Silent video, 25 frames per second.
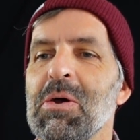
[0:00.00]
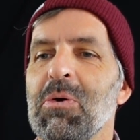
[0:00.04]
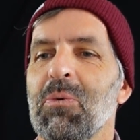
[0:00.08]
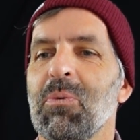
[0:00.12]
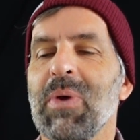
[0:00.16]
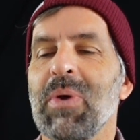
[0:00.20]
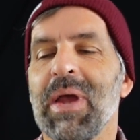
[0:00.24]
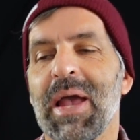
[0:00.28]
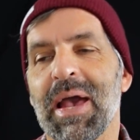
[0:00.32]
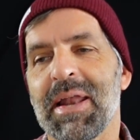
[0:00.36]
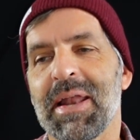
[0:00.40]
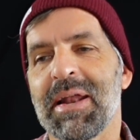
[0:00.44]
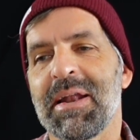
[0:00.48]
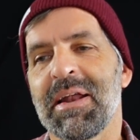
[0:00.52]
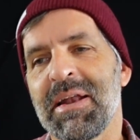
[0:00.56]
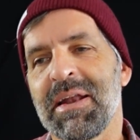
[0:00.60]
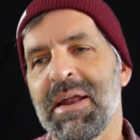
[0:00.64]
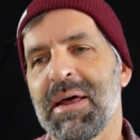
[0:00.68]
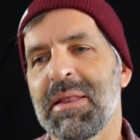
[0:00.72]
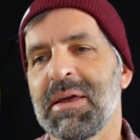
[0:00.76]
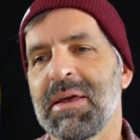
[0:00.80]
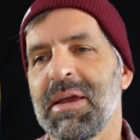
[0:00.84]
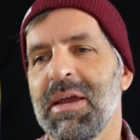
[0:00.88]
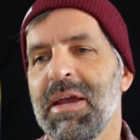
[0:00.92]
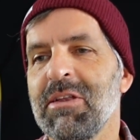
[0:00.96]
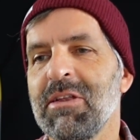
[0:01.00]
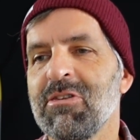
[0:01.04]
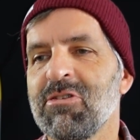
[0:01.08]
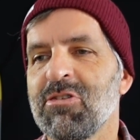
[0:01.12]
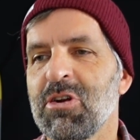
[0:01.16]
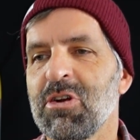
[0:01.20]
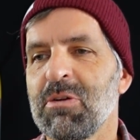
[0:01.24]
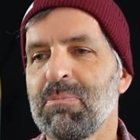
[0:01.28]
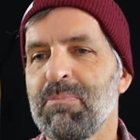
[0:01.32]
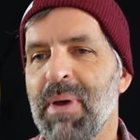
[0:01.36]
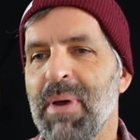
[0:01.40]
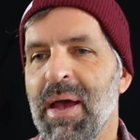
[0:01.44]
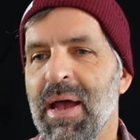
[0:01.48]
We added another
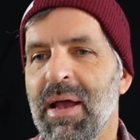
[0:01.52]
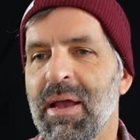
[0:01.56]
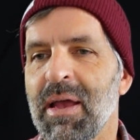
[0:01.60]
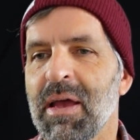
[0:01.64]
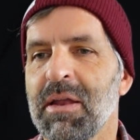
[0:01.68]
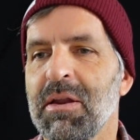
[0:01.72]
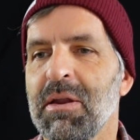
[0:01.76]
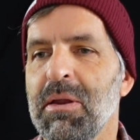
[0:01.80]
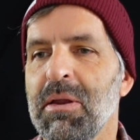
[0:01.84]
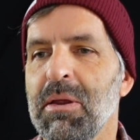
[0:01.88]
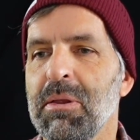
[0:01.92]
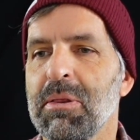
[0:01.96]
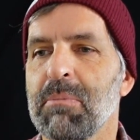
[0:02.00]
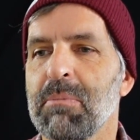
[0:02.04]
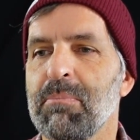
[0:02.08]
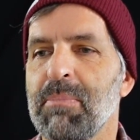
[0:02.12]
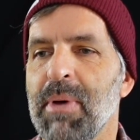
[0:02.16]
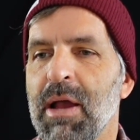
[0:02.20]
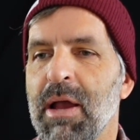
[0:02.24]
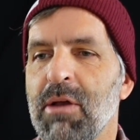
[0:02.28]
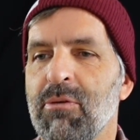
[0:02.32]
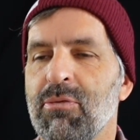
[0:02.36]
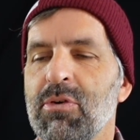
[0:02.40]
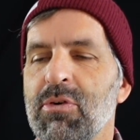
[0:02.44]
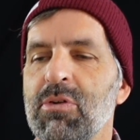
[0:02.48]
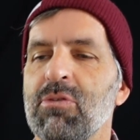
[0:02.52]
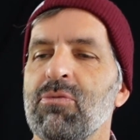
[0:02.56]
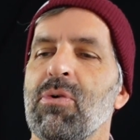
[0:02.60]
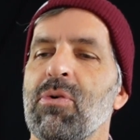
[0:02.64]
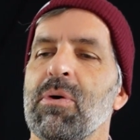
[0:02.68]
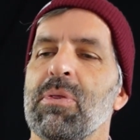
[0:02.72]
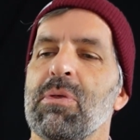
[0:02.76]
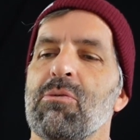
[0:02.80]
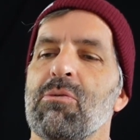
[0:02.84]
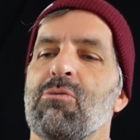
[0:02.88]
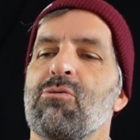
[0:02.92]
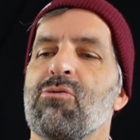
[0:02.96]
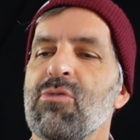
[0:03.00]
insert pack underneath the back foot for
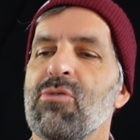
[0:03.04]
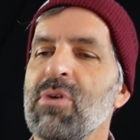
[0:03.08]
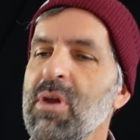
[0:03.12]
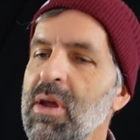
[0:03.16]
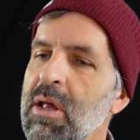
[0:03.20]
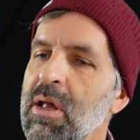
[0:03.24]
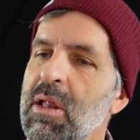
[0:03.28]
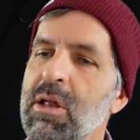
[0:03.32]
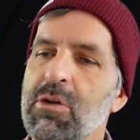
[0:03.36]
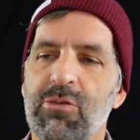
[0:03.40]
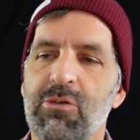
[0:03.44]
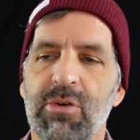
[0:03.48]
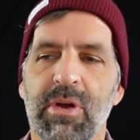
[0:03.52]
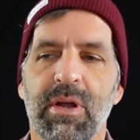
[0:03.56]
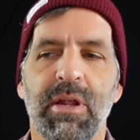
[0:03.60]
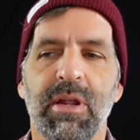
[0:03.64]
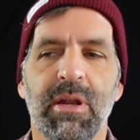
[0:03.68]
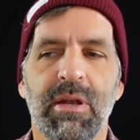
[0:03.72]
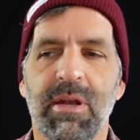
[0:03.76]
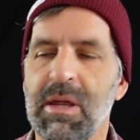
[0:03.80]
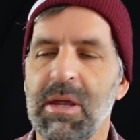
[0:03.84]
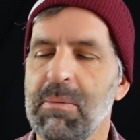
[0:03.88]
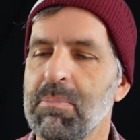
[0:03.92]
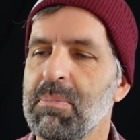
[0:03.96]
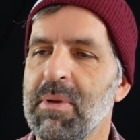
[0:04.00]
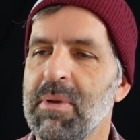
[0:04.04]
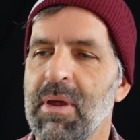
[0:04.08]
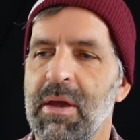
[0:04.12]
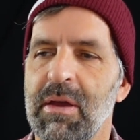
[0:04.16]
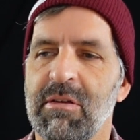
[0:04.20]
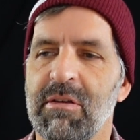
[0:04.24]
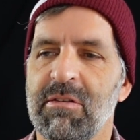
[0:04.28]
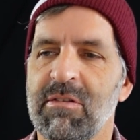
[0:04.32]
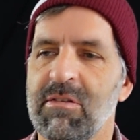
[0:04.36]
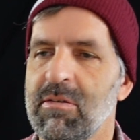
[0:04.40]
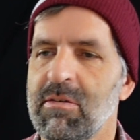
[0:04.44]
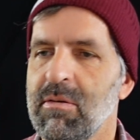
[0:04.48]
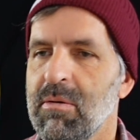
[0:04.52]
the really deep
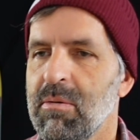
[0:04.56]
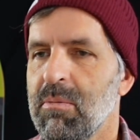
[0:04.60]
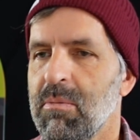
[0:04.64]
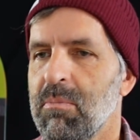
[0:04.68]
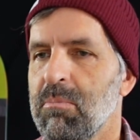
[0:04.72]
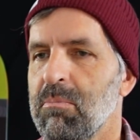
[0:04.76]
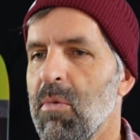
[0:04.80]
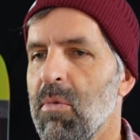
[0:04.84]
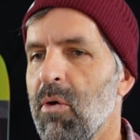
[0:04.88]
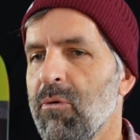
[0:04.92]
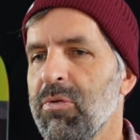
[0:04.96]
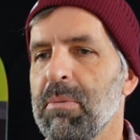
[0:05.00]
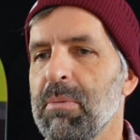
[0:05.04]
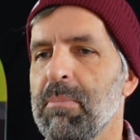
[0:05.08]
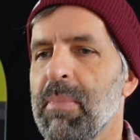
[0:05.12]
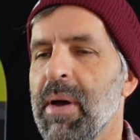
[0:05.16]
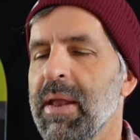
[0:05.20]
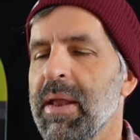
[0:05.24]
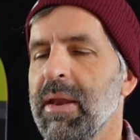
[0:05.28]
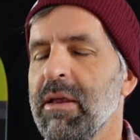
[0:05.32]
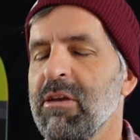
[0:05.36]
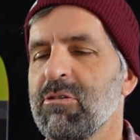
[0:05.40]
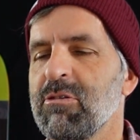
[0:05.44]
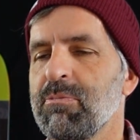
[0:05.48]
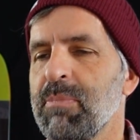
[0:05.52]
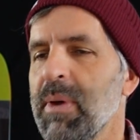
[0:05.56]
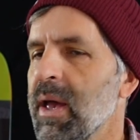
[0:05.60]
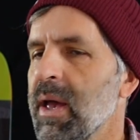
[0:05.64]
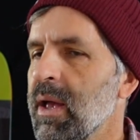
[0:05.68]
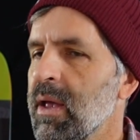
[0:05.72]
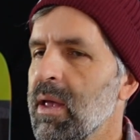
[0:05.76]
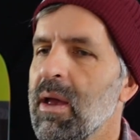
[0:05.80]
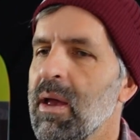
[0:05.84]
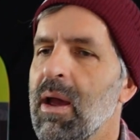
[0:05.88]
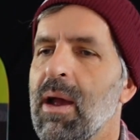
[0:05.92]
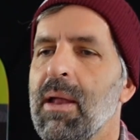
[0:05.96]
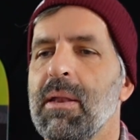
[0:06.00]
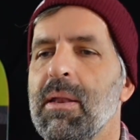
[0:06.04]
days. Move the bindings
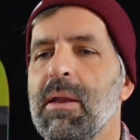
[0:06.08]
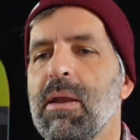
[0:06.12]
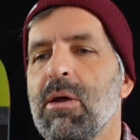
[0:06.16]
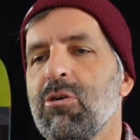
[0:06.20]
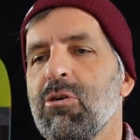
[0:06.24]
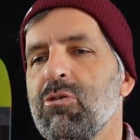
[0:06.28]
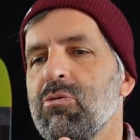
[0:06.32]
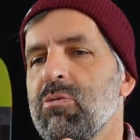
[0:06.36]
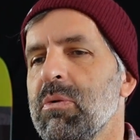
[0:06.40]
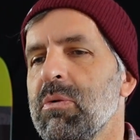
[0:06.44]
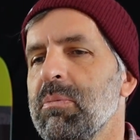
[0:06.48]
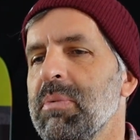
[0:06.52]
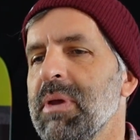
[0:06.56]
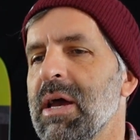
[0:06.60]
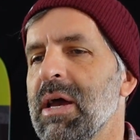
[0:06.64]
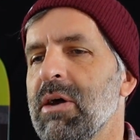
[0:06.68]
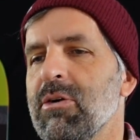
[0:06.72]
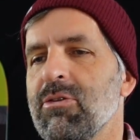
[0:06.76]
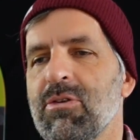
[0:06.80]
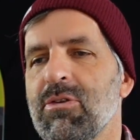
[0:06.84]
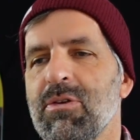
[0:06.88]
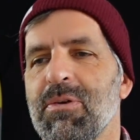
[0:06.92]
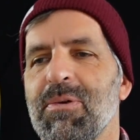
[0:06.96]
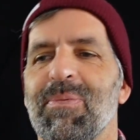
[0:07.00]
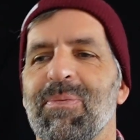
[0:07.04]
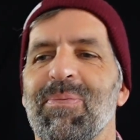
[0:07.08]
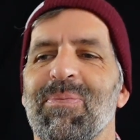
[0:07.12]
back and the nose will be out.